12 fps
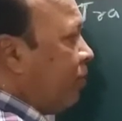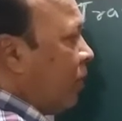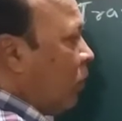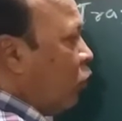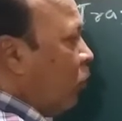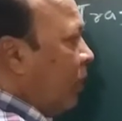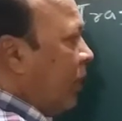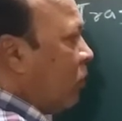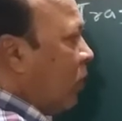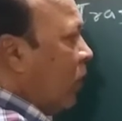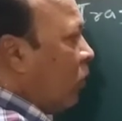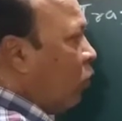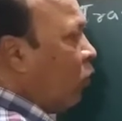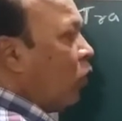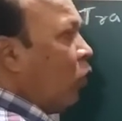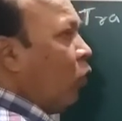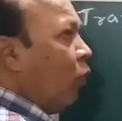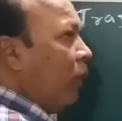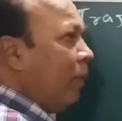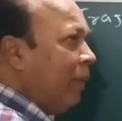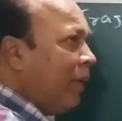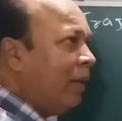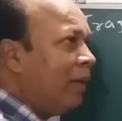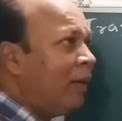should be equal to
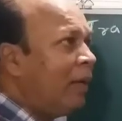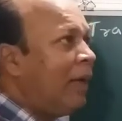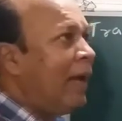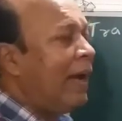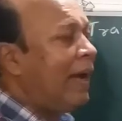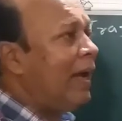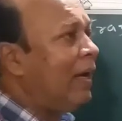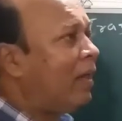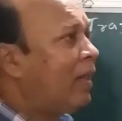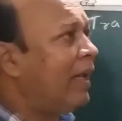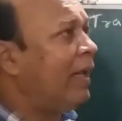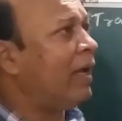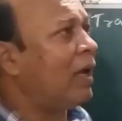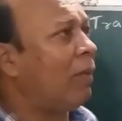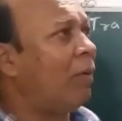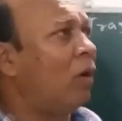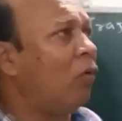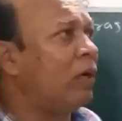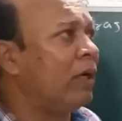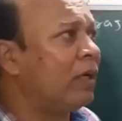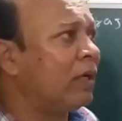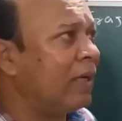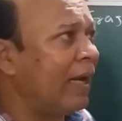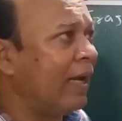QVB. And think about
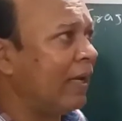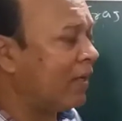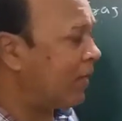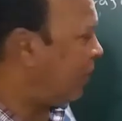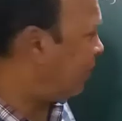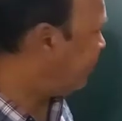its direction.